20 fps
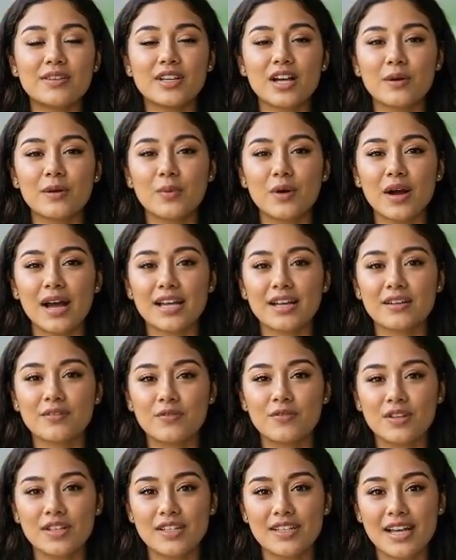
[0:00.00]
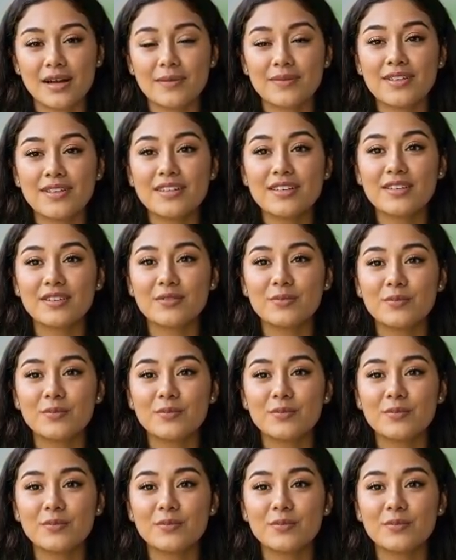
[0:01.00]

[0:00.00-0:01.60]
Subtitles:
Apply in 4 steps.